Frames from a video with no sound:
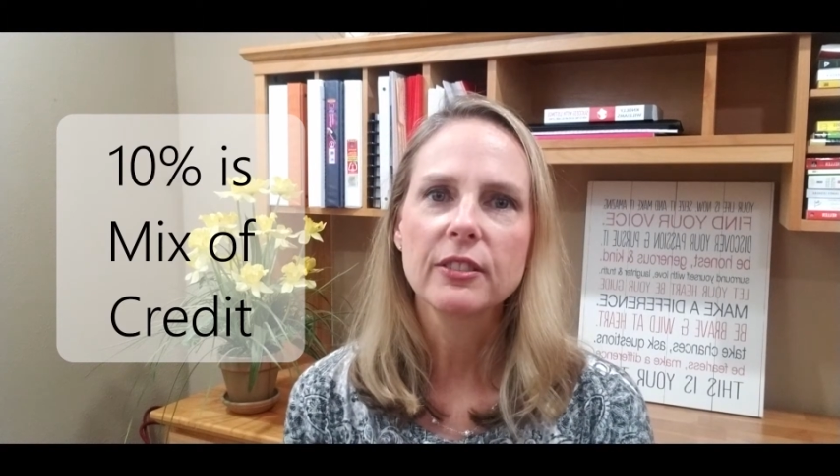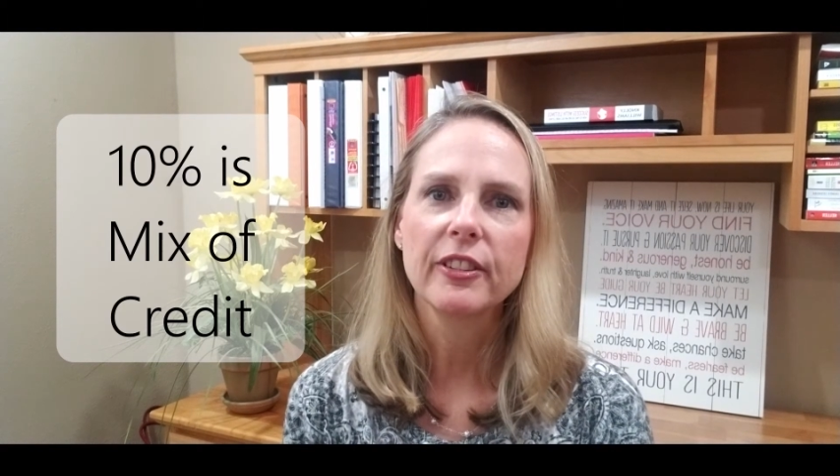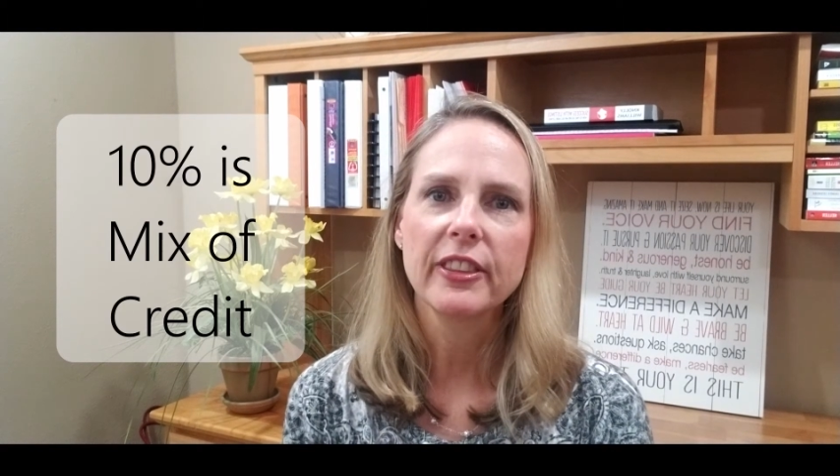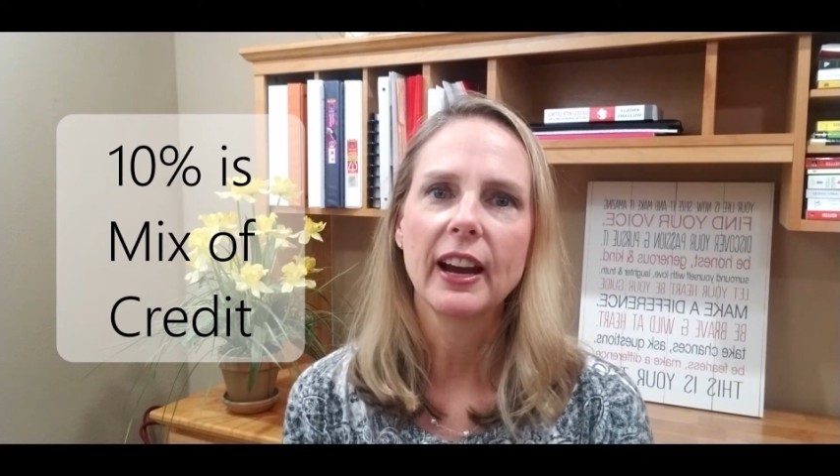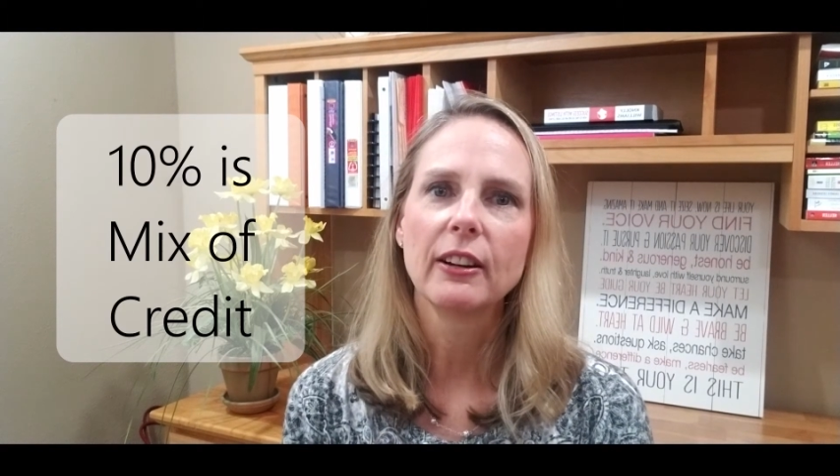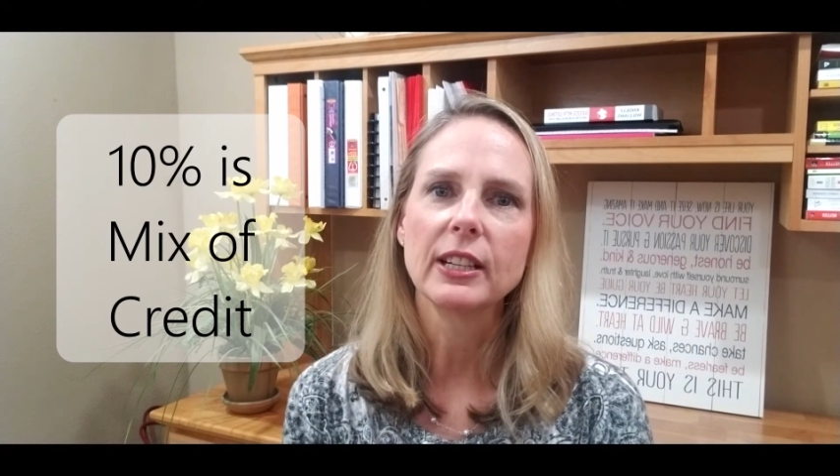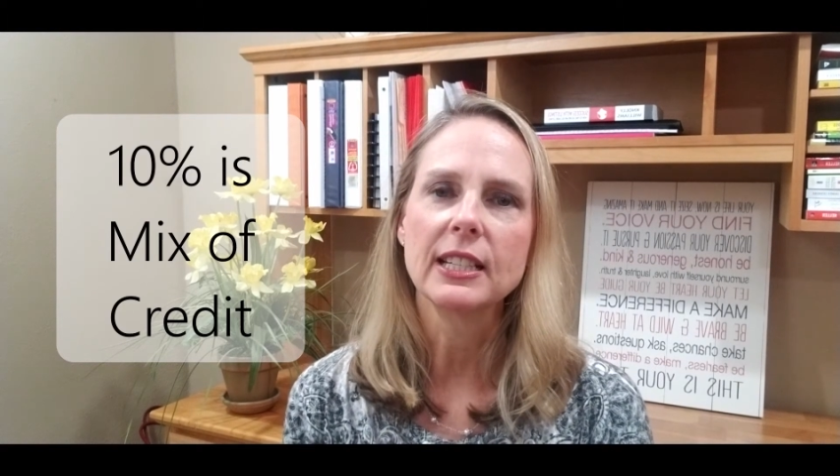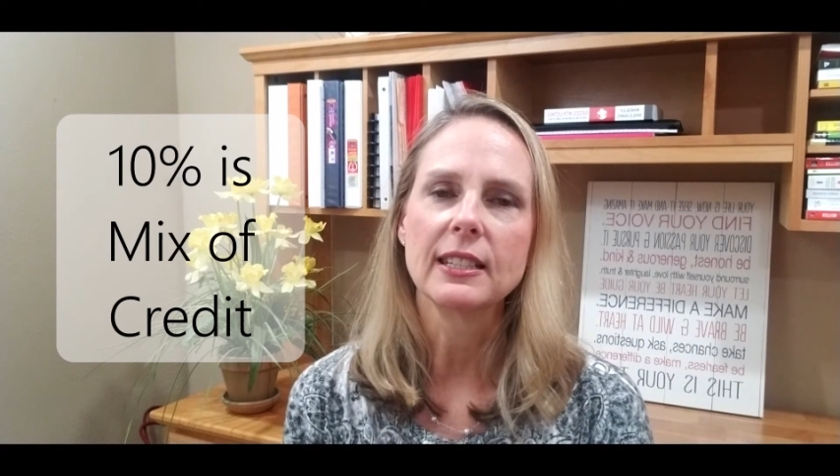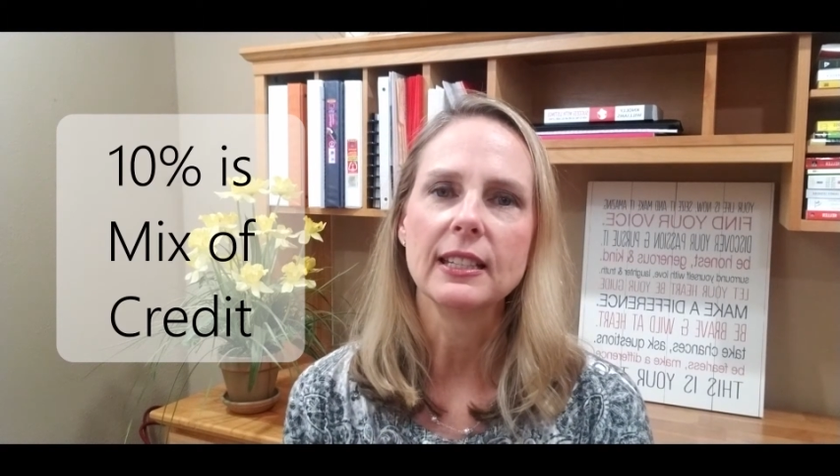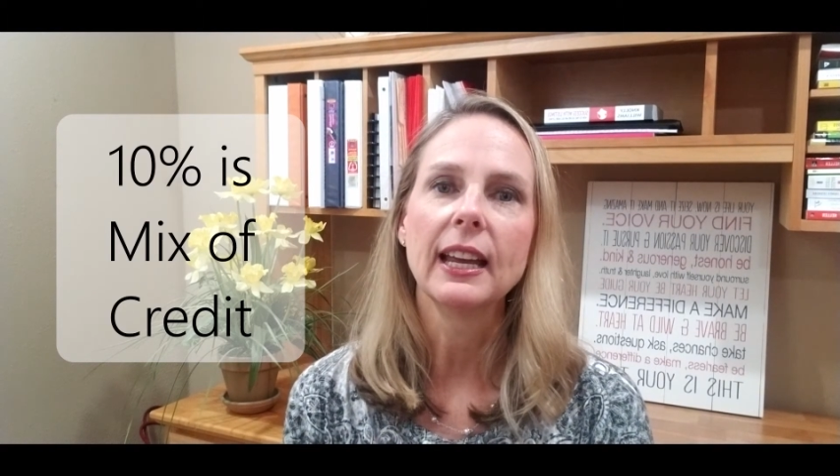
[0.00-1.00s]
for that
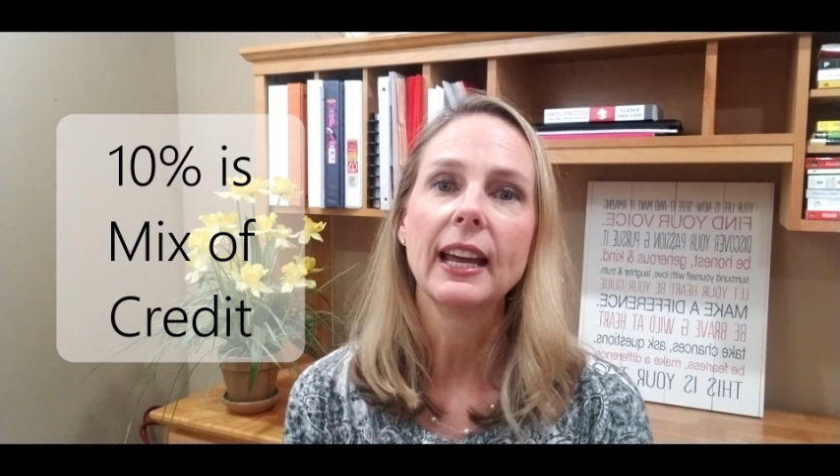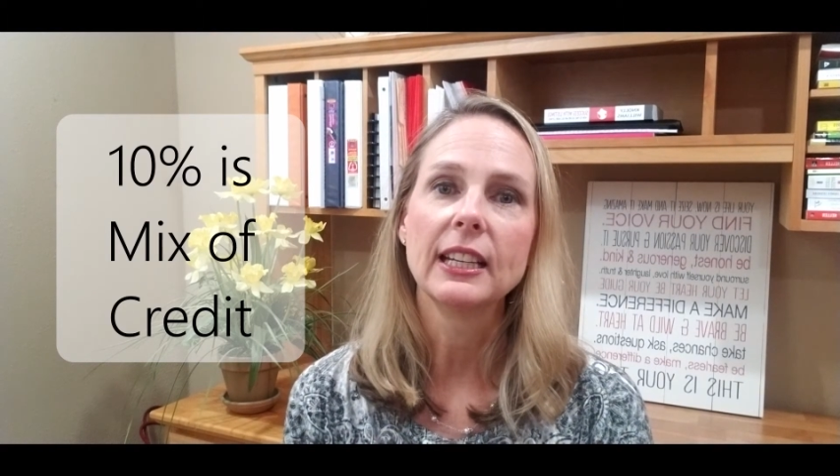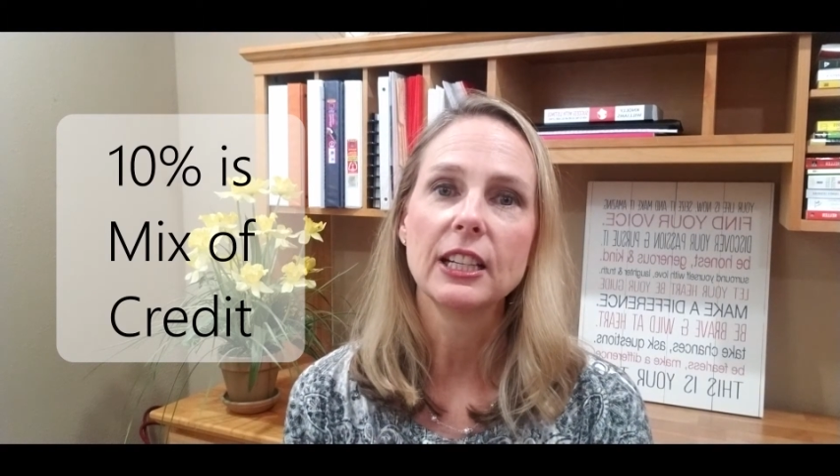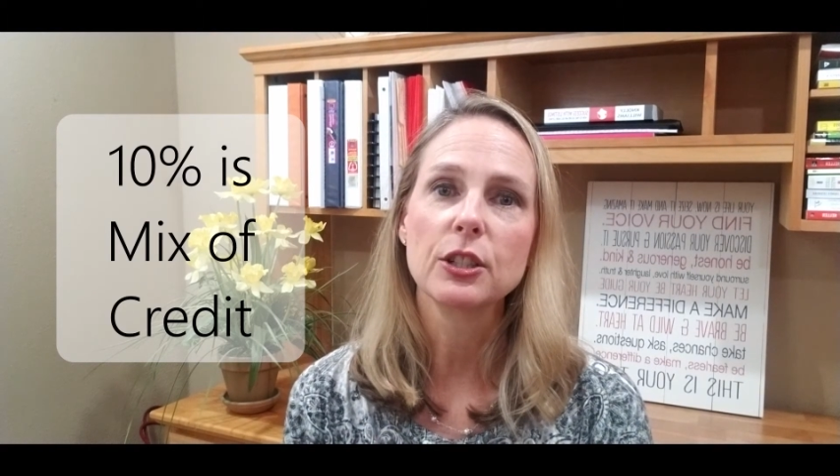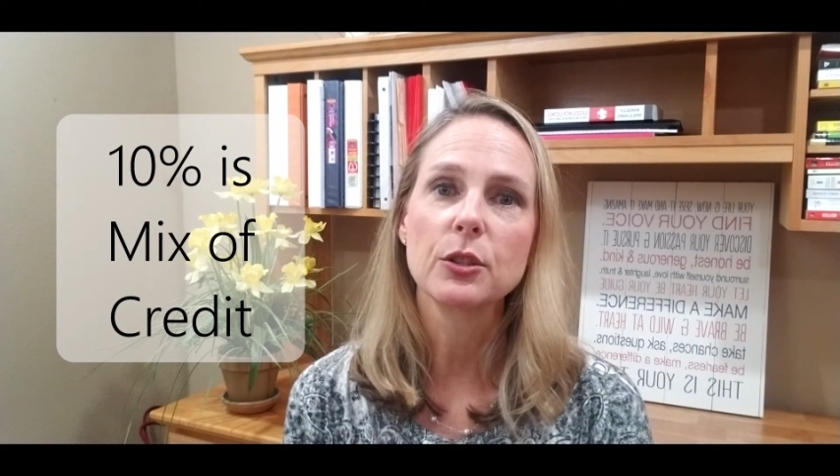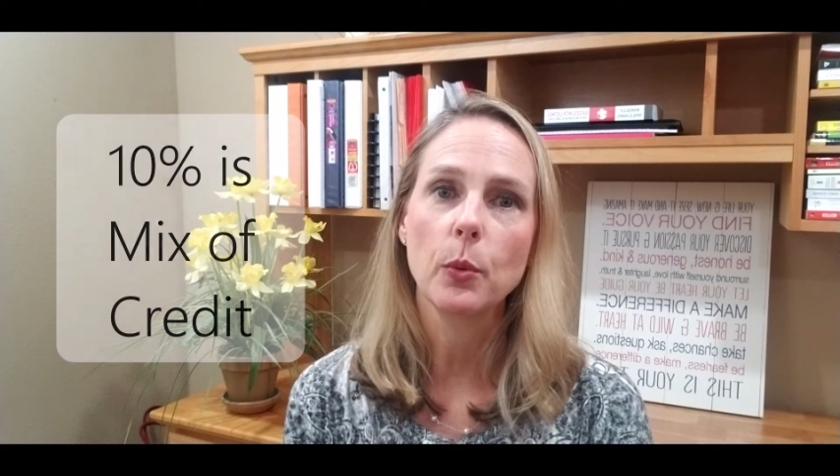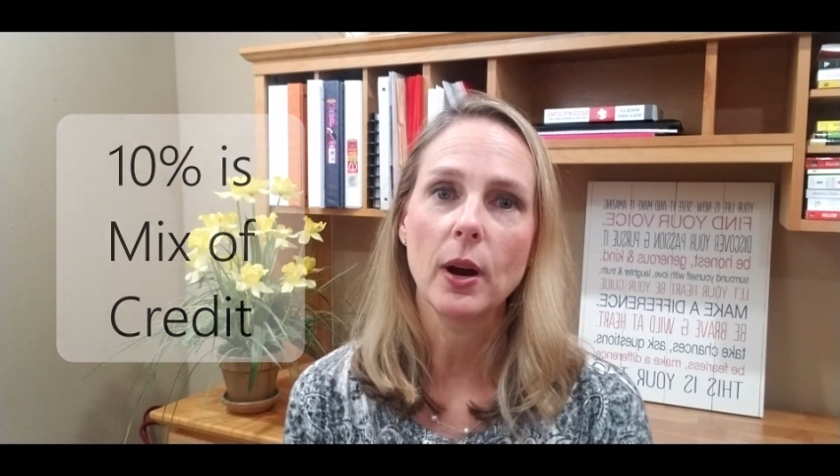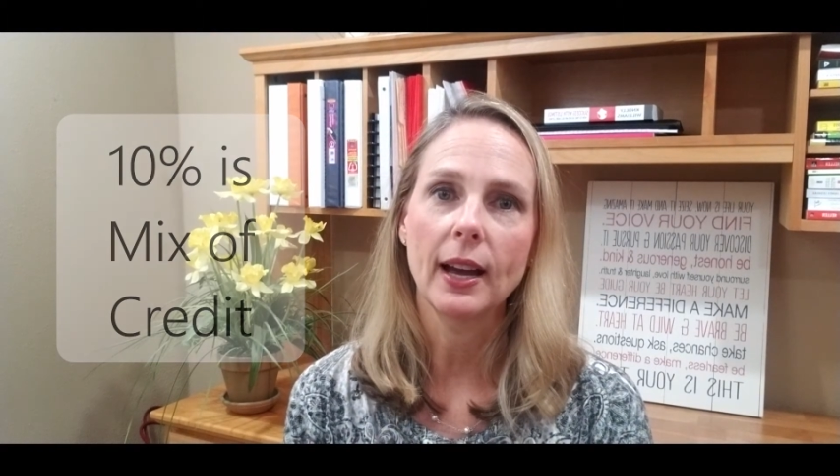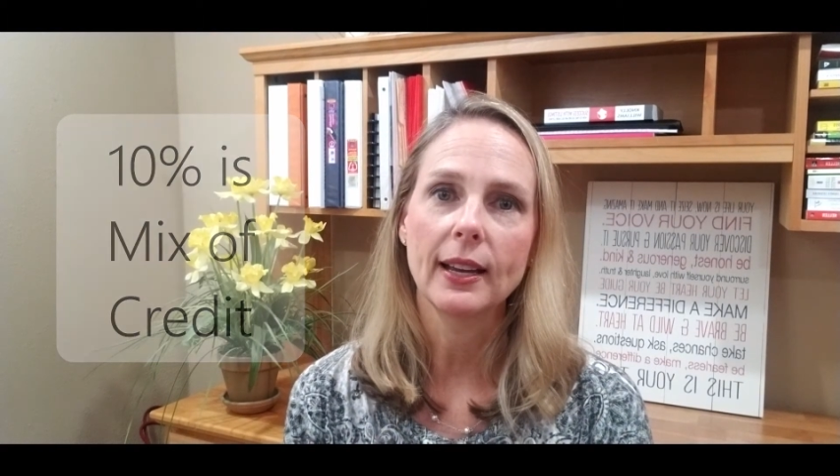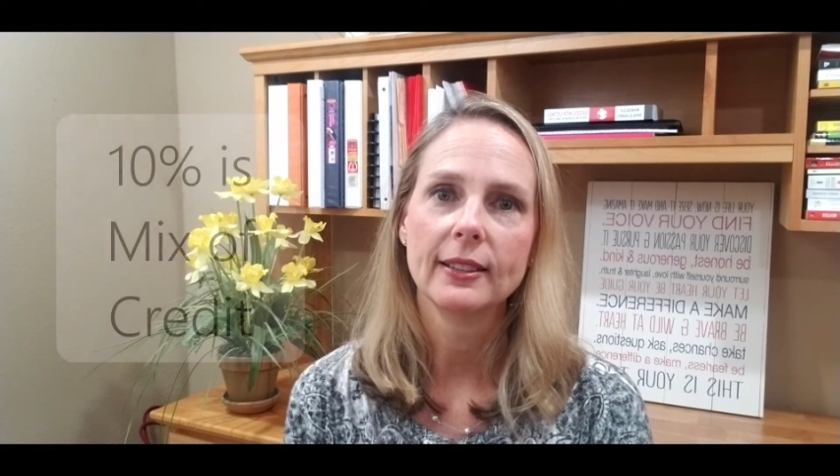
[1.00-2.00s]
reason, and here's
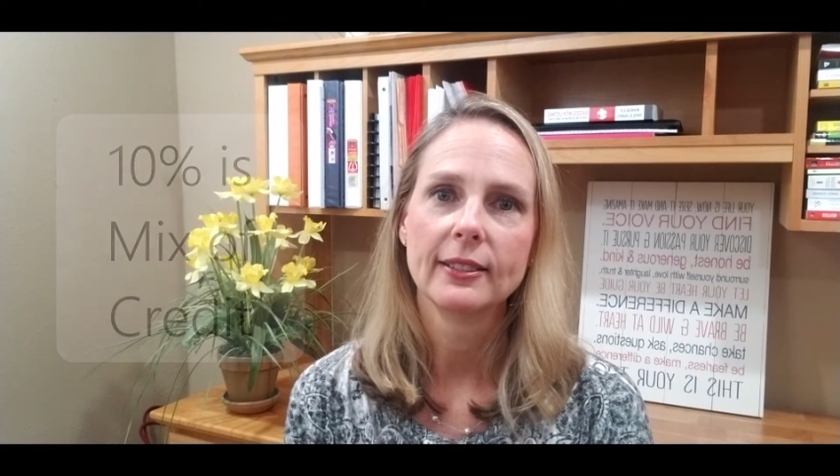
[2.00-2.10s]
why.